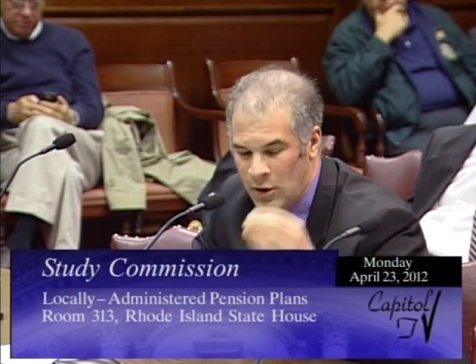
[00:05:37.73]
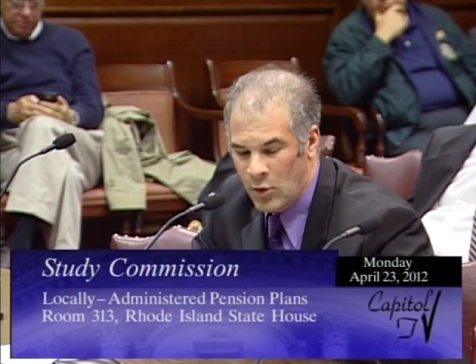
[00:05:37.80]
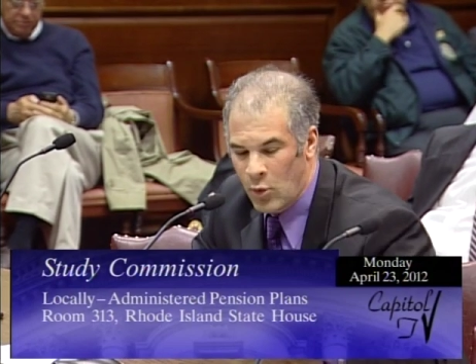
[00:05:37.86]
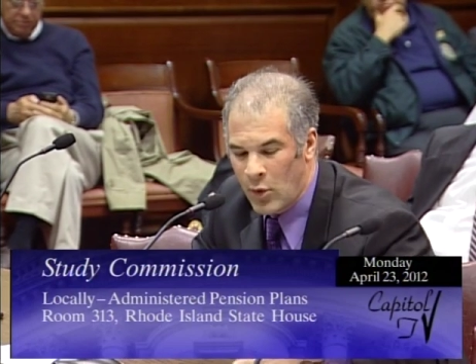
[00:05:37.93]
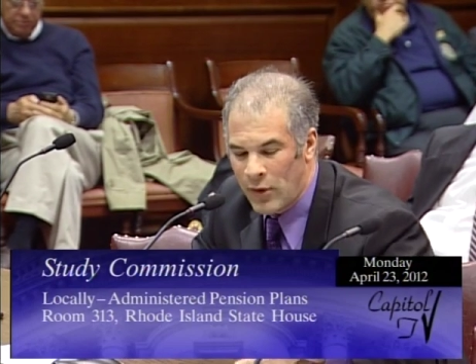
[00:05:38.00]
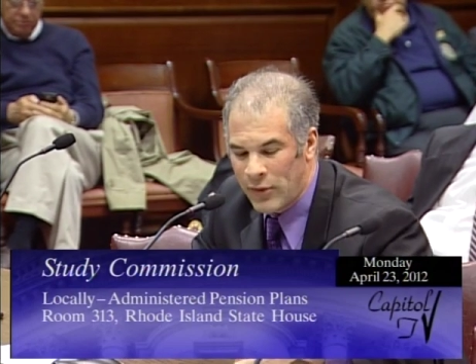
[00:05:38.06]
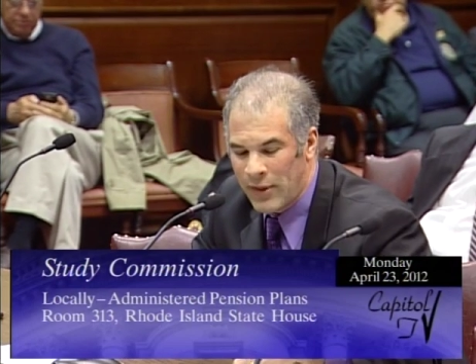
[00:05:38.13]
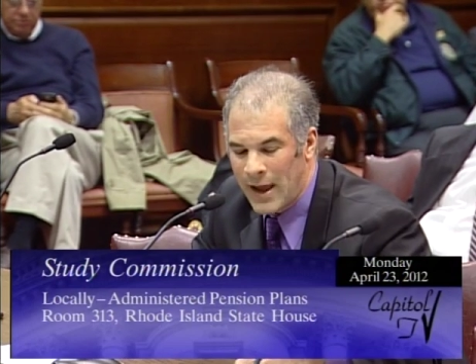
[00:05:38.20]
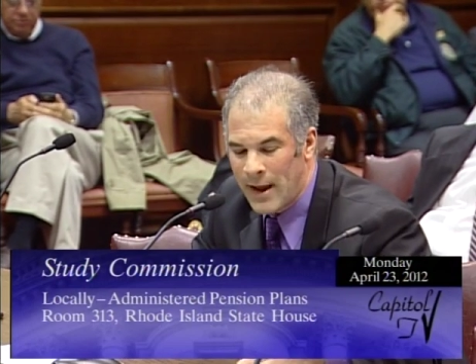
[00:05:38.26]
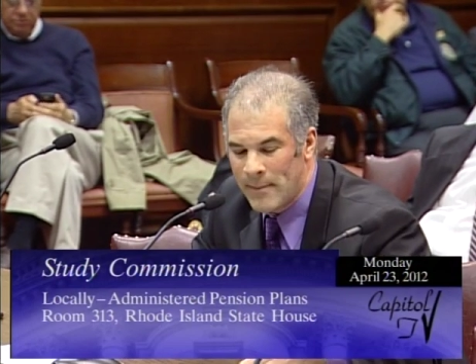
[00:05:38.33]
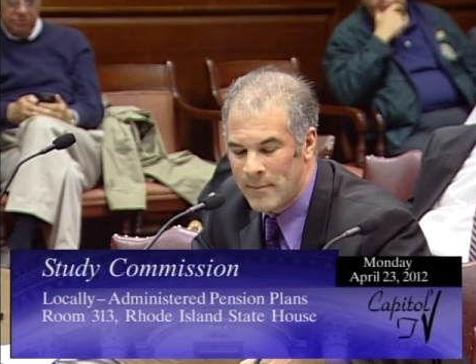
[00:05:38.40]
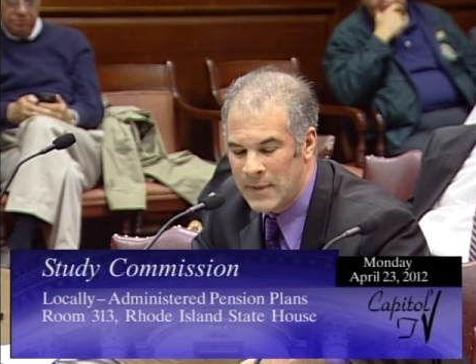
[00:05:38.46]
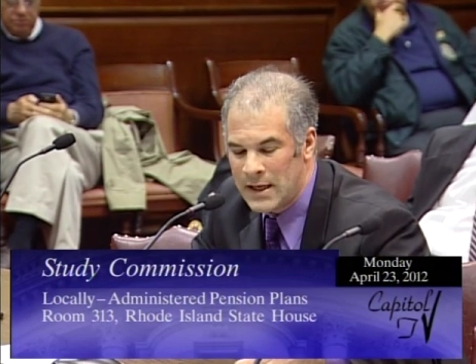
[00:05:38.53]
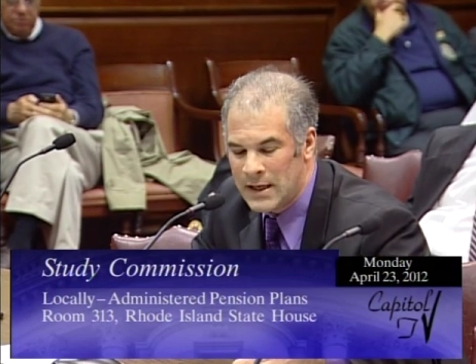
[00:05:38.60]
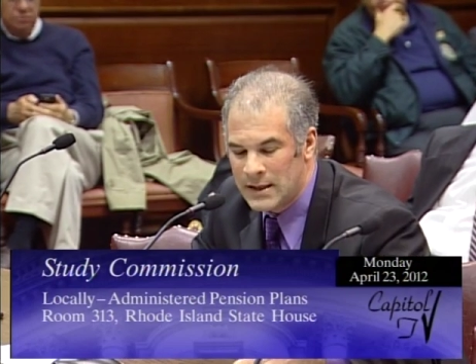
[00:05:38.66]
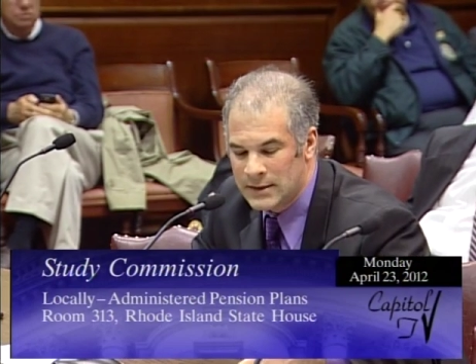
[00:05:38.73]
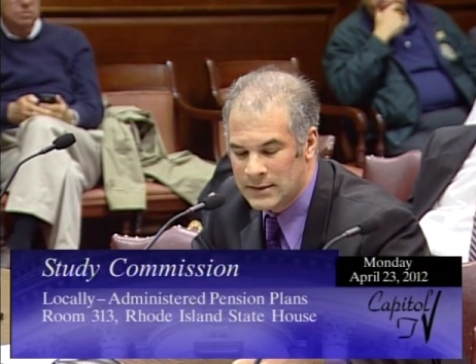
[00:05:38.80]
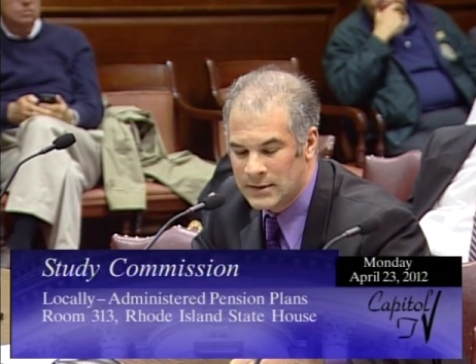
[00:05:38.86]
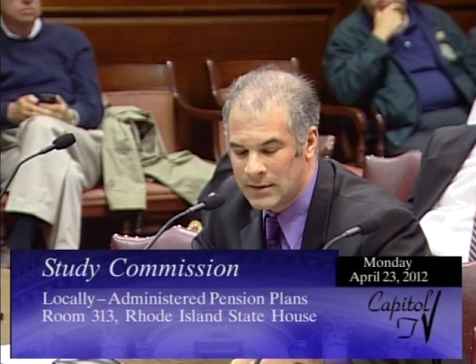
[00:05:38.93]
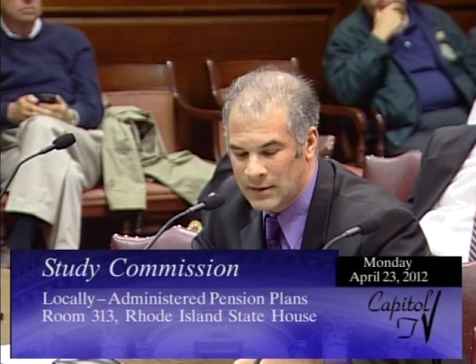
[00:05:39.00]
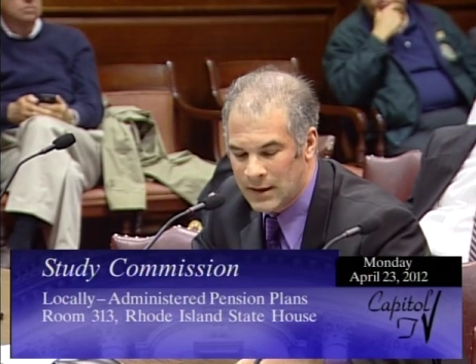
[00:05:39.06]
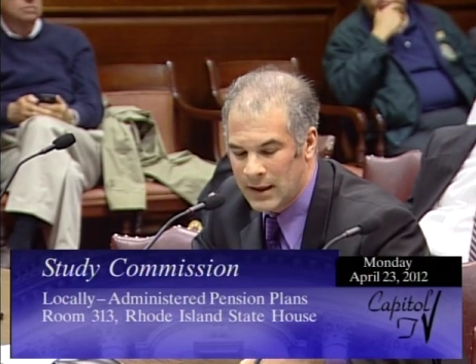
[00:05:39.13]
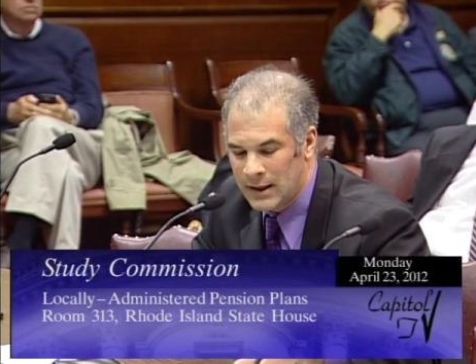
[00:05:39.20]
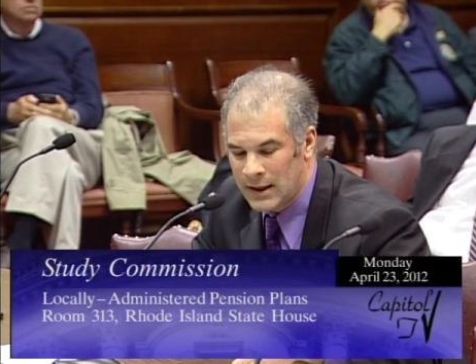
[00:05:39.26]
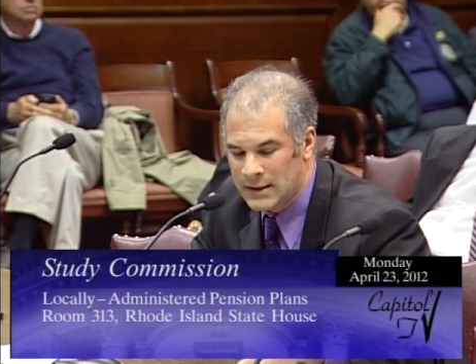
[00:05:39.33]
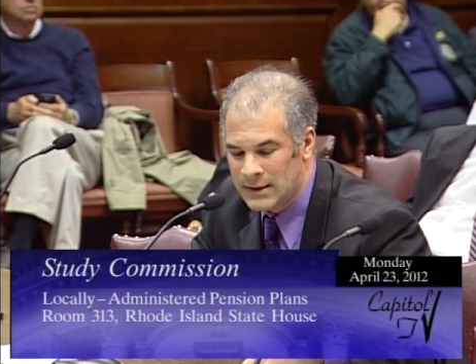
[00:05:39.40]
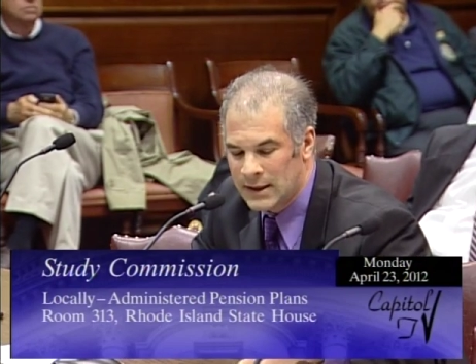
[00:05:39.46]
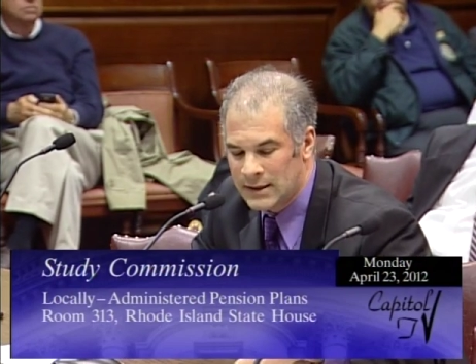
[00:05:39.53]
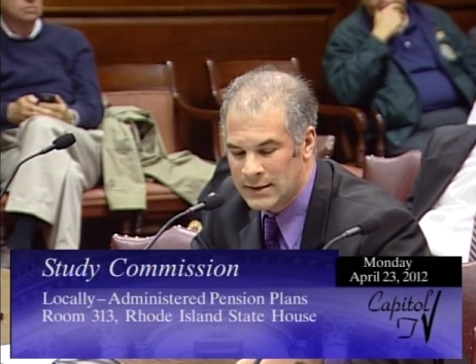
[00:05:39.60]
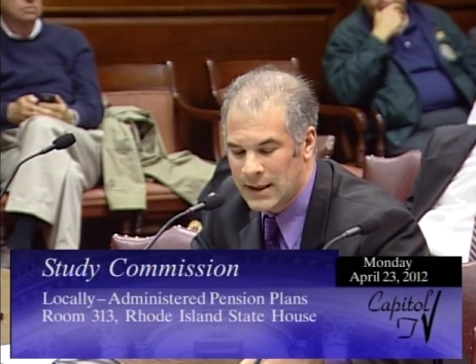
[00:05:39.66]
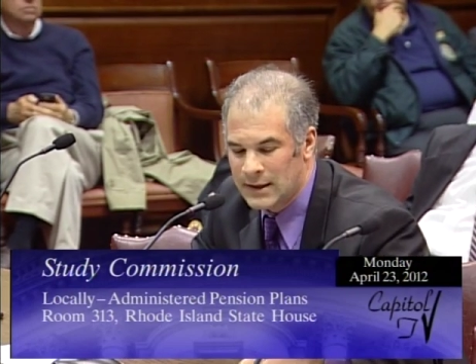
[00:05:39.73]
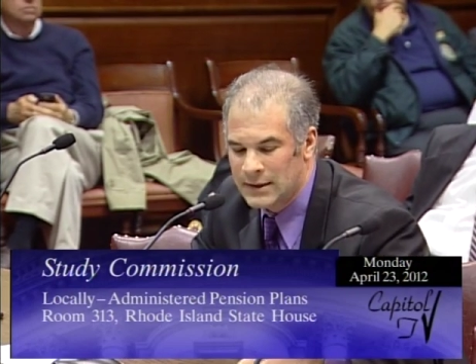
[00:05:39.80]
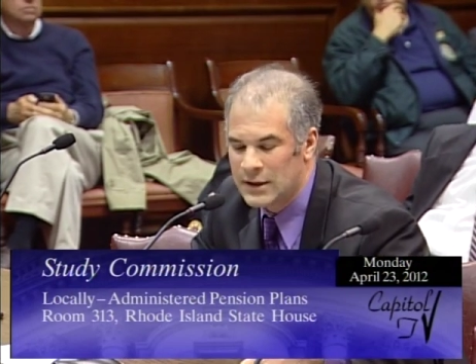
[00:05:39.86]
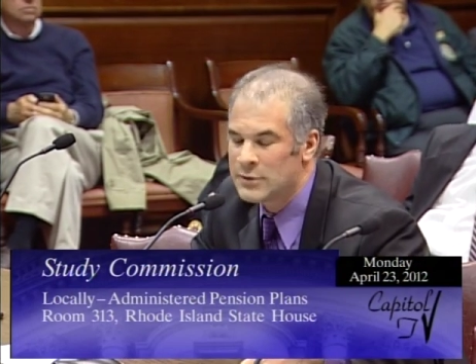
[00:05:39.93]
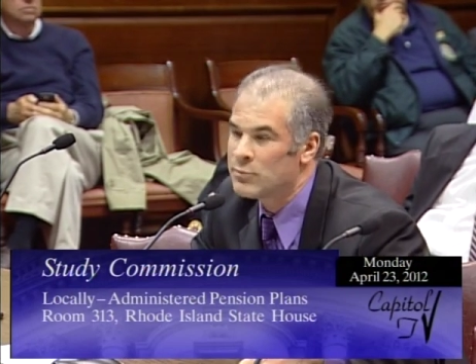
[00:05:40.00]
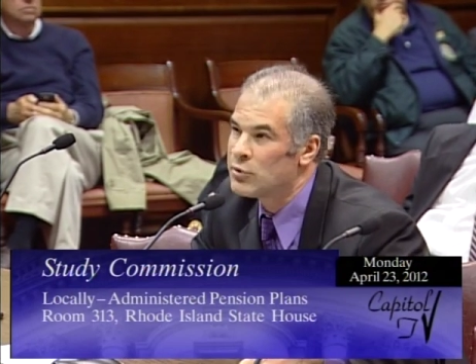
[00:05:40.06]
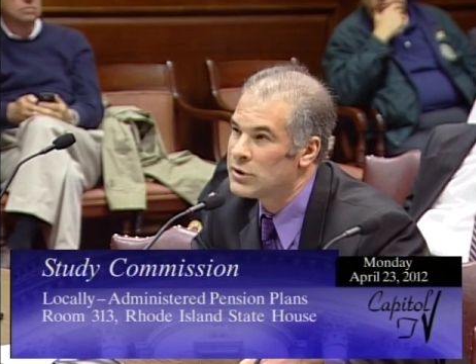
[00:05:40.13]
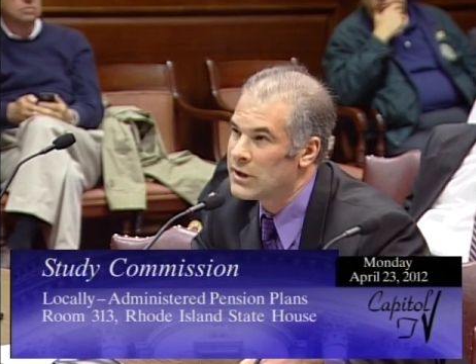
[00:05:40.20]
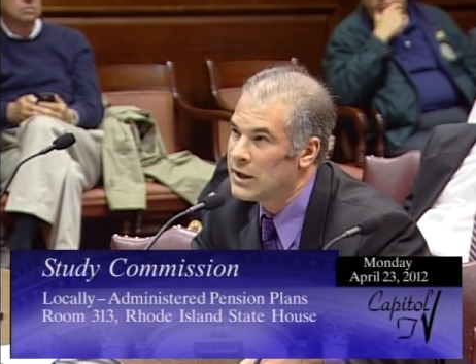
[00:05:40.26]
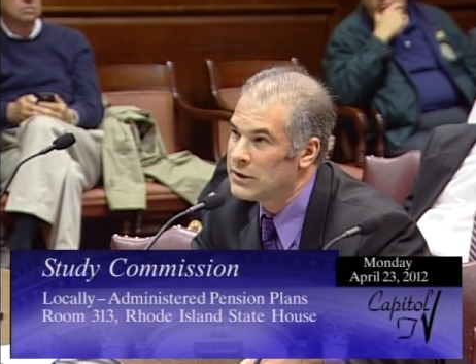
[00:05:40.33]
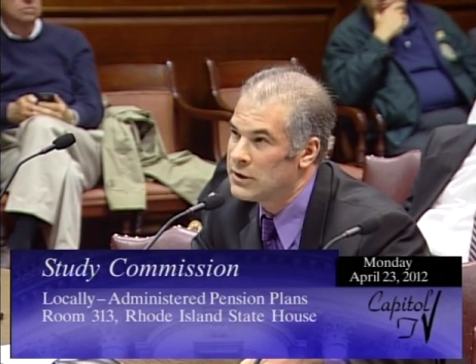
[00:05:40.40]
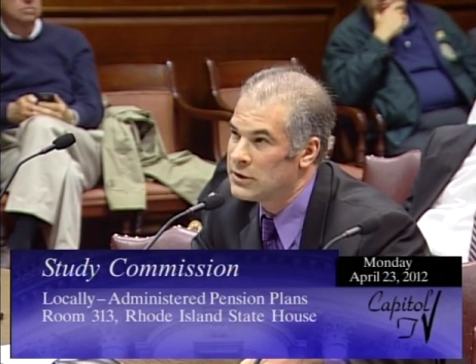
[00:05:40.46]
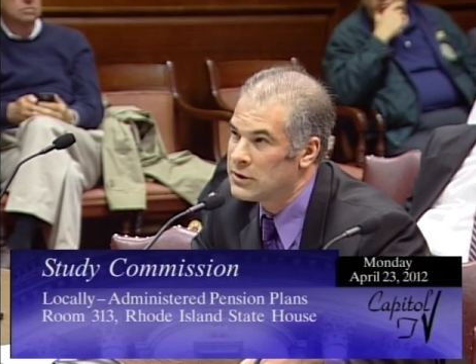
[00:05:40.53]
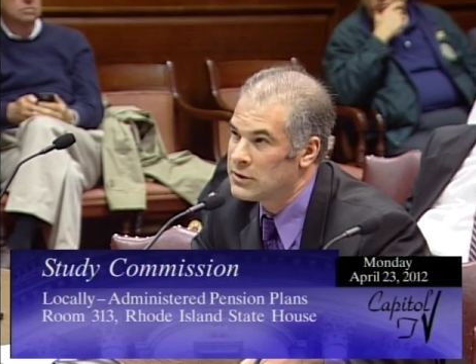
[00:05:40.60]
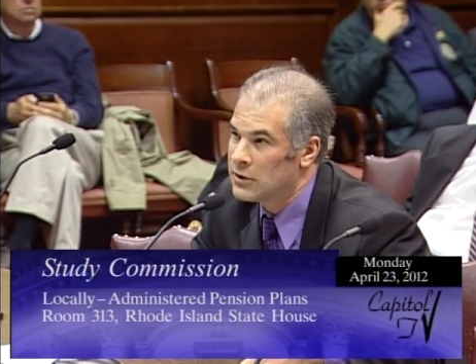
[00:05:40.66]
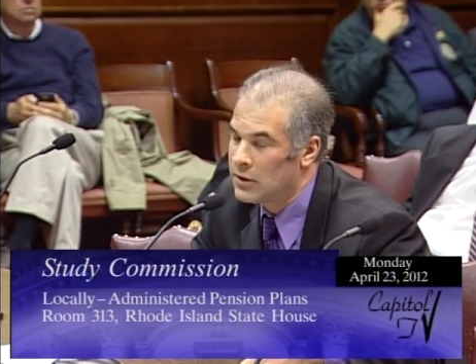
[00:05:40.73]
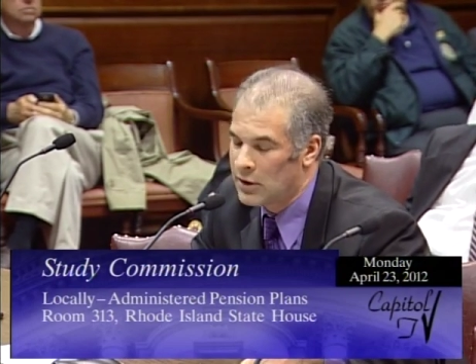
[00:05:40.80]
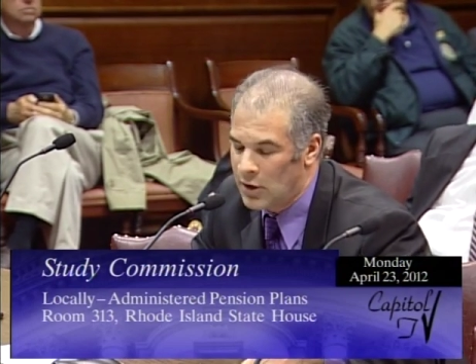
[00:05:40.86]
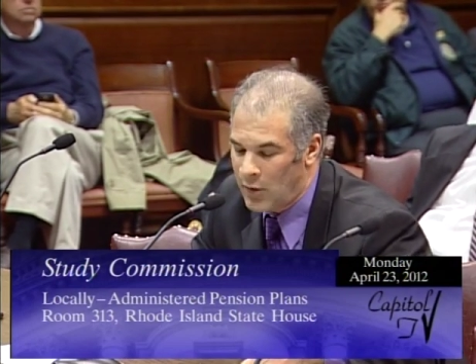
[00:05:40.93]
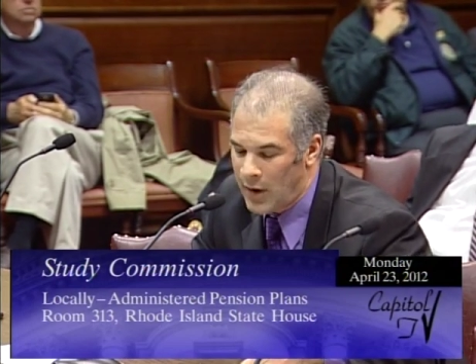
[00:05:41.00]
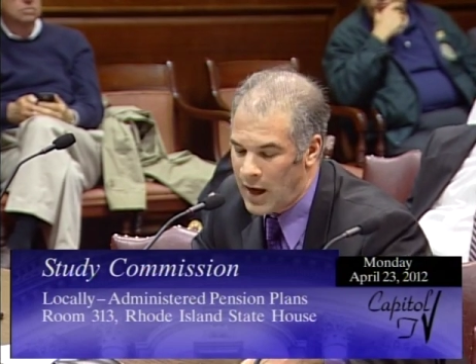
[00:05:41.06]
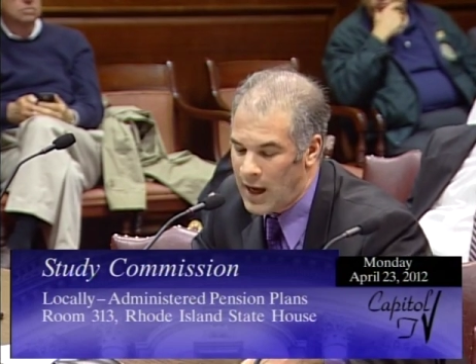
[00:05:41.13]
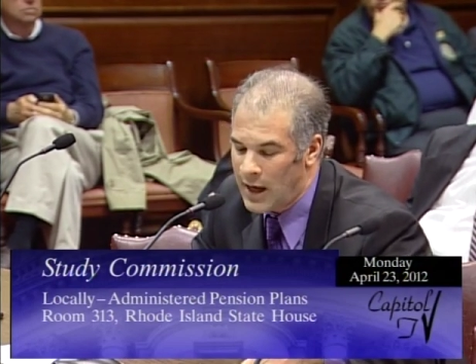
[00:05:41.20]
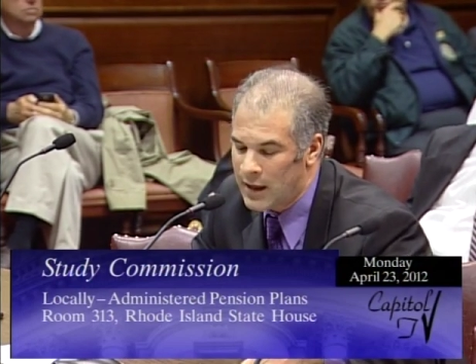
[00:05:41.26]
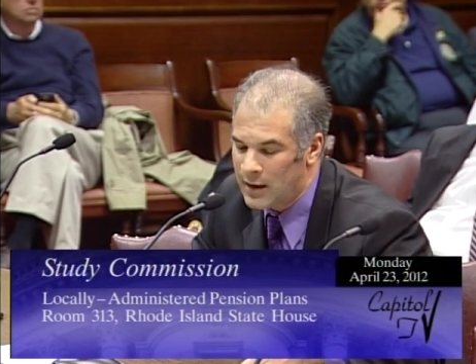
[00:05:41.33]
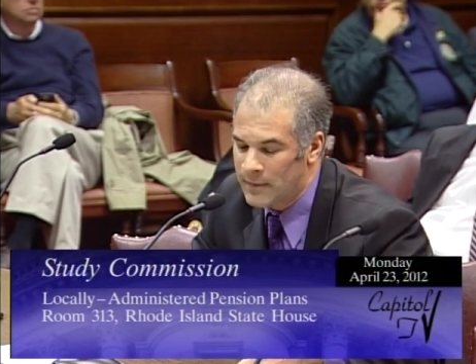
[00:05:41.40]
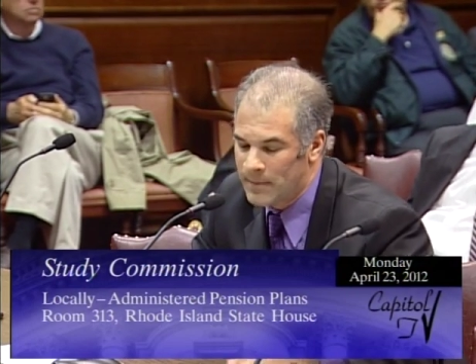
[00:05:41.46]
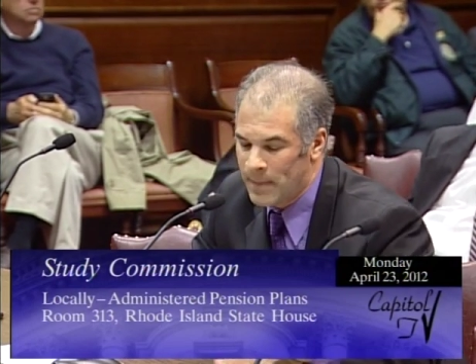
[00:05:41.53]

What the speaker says: What that means, like I said, is that these percentages are going to go higher.